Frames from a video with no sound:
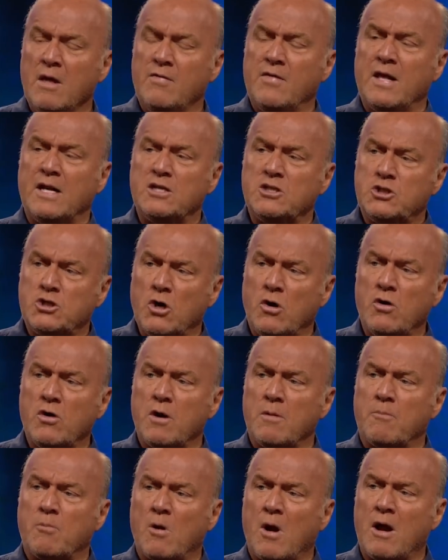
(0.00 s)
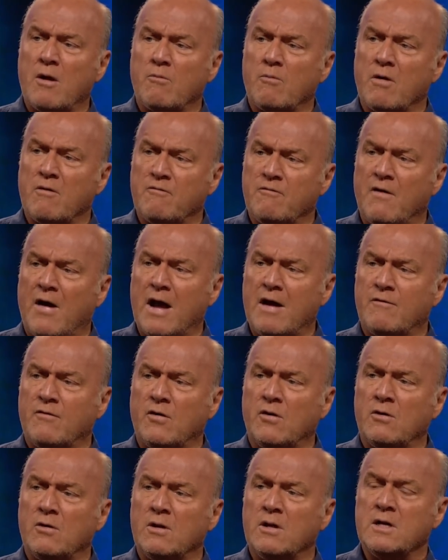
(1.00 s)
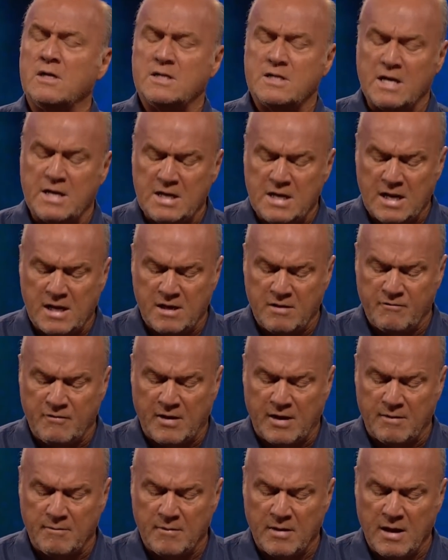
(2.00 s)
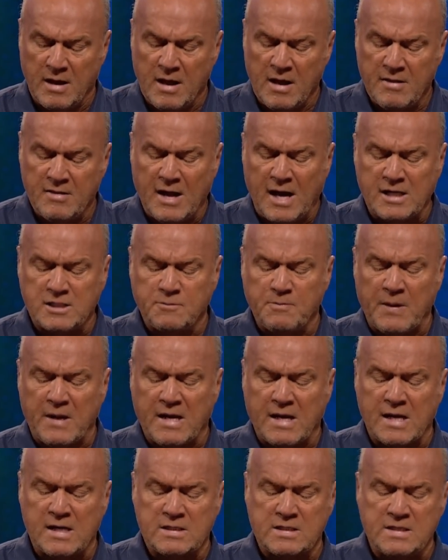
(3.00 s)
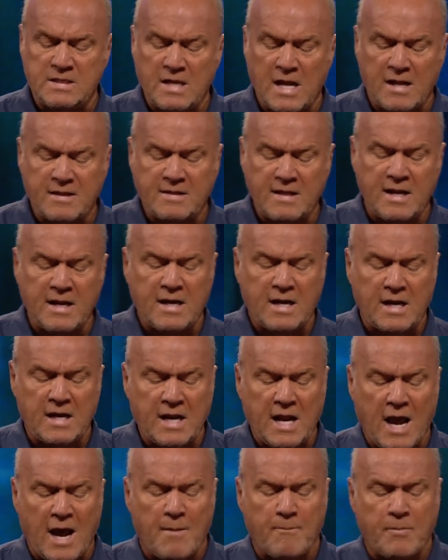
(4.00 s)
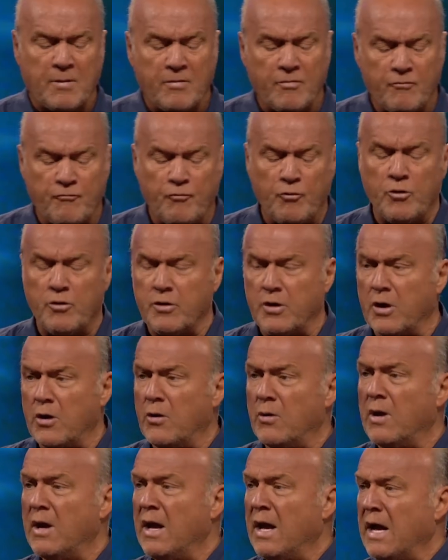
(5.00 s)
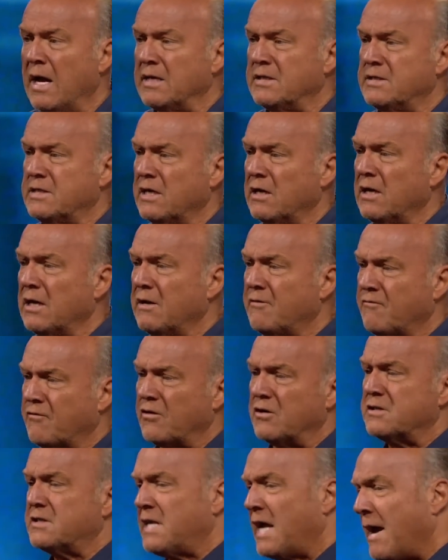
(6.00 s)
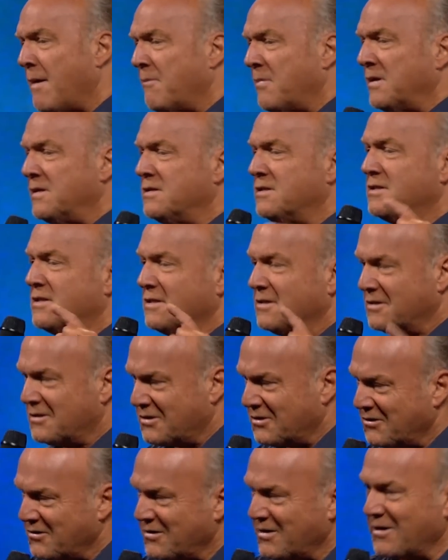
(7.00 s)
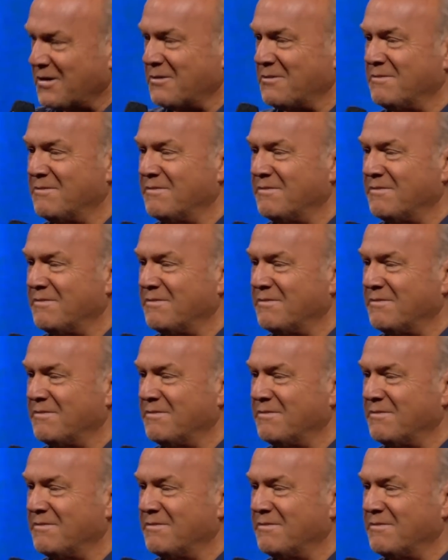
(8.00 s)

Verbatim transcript: Then Jonah brought revival to Nineveh. That's because nothing can happen through you until it first happens to you.